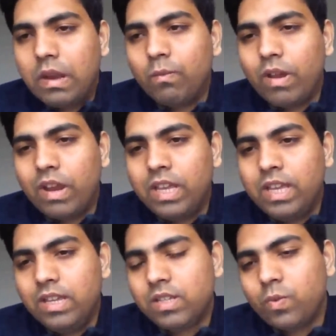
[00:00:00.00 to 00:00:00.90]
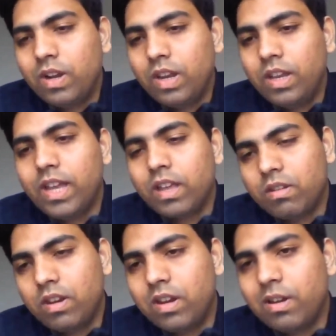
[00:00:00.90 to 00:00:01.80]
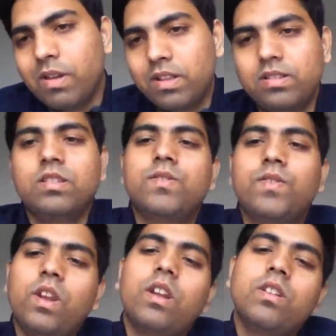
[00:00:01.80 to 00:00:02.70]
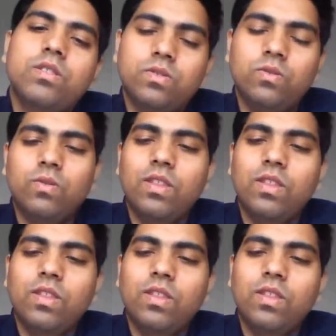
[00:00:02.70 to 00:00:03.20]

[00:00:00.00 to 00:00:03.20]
and when he's quitting, he actually recommends his friends.